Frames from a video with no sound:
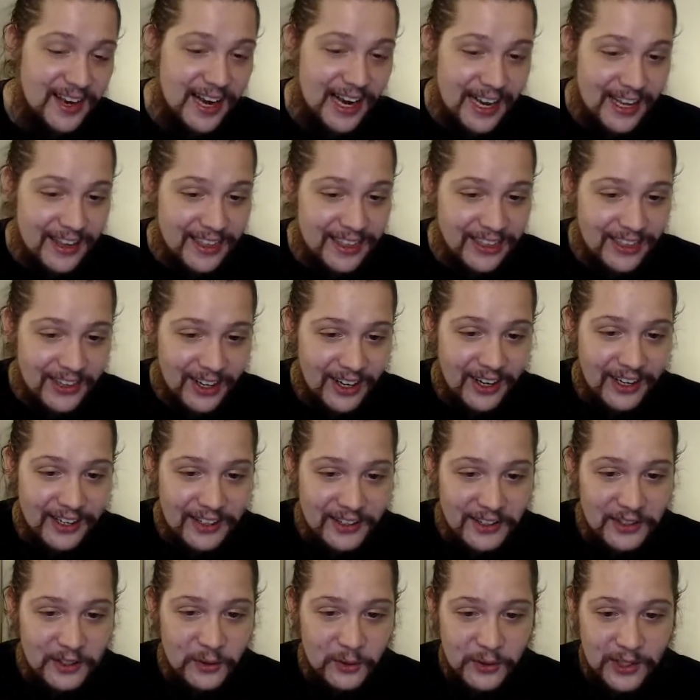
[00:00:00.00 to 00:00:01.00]
"I
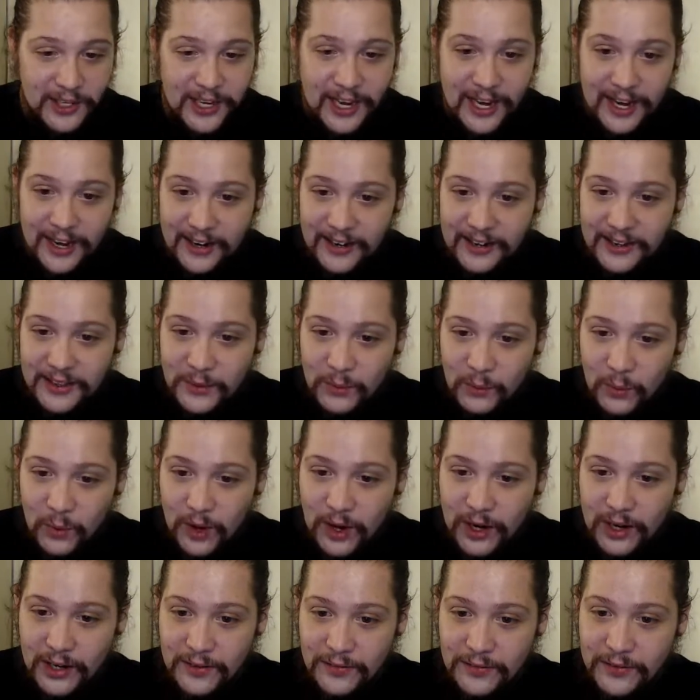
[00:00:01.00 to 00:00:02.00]
thought you were carrying the
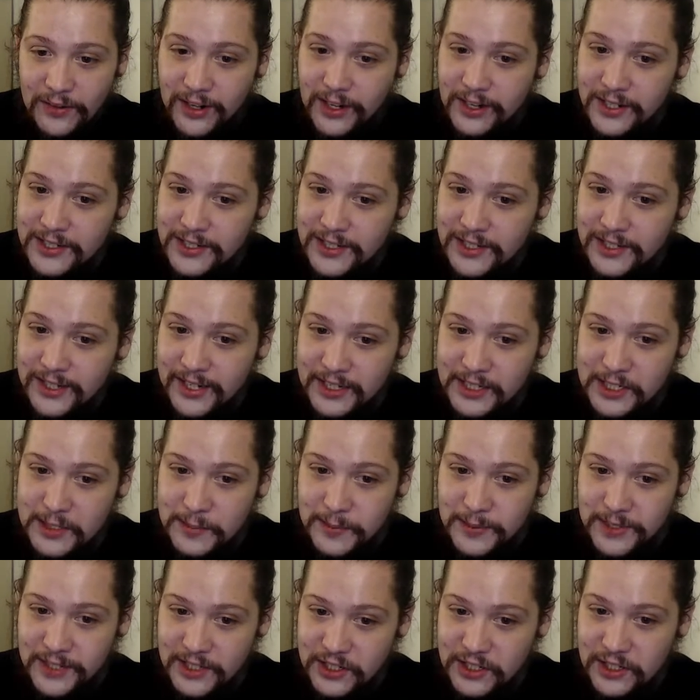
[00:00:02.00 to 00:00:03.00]
water for a hunting
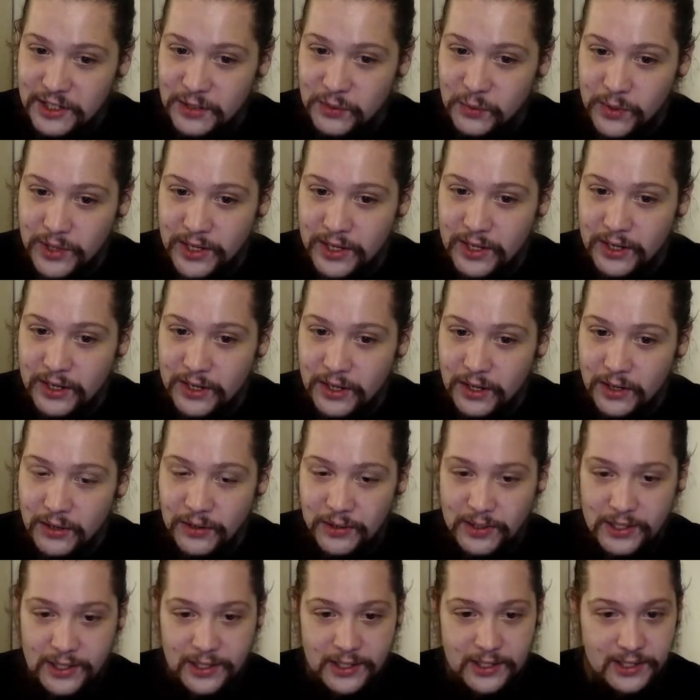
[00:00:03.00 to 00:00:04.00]
expedition a week
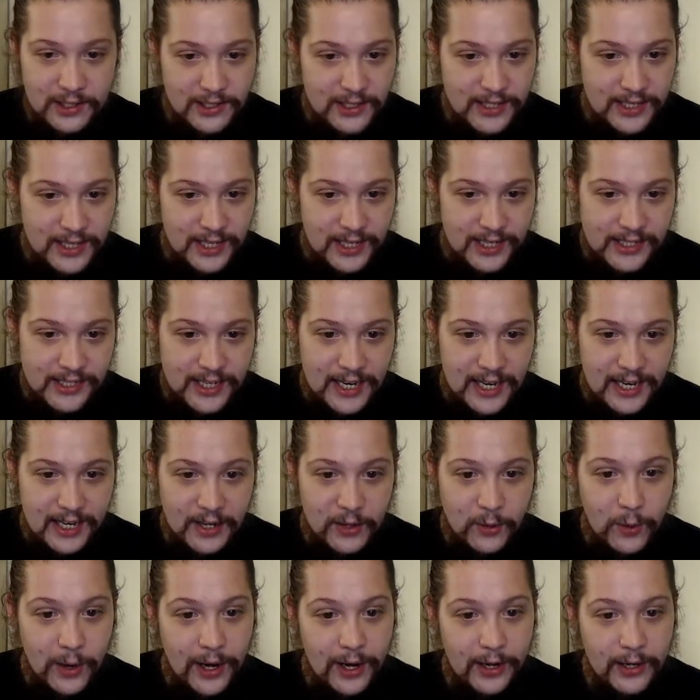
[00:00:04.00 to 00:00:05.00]
ago," said
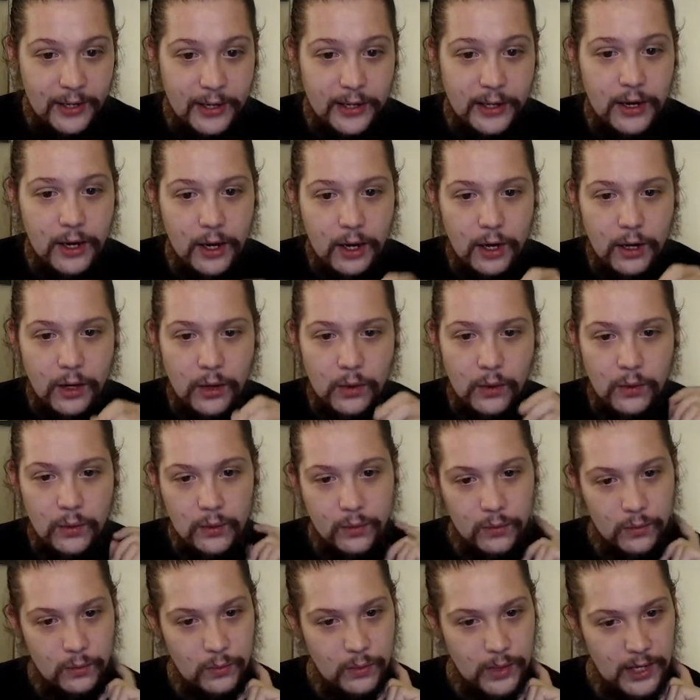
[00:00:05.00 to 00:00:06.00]
Assad quietly. "Oh,
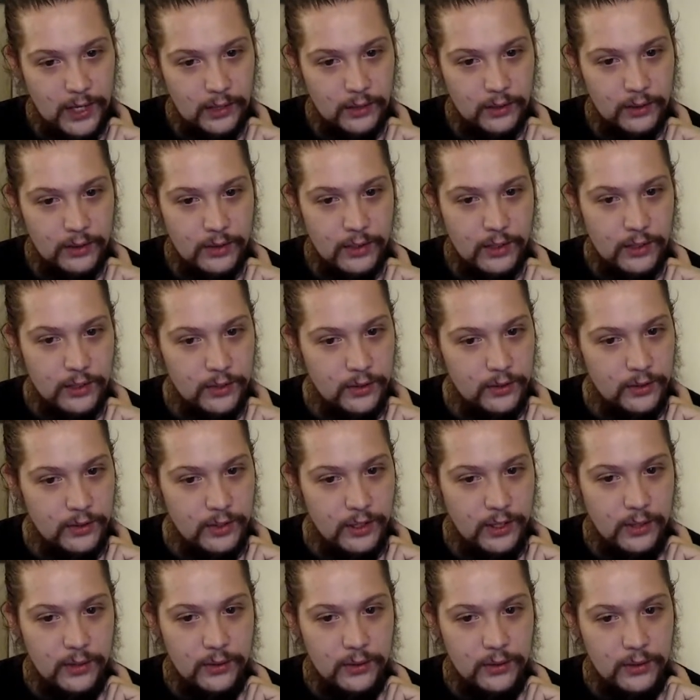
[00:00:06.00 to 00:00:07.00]
well, you
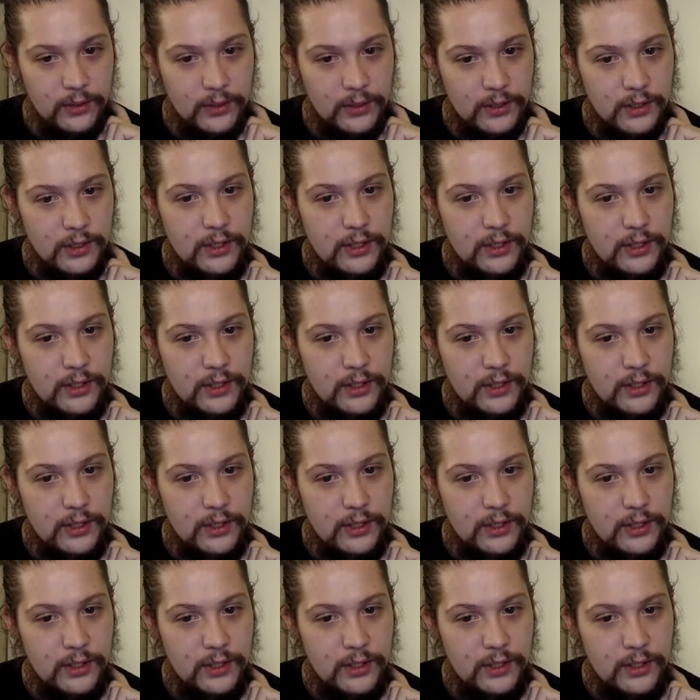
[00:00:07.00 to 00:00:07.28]
know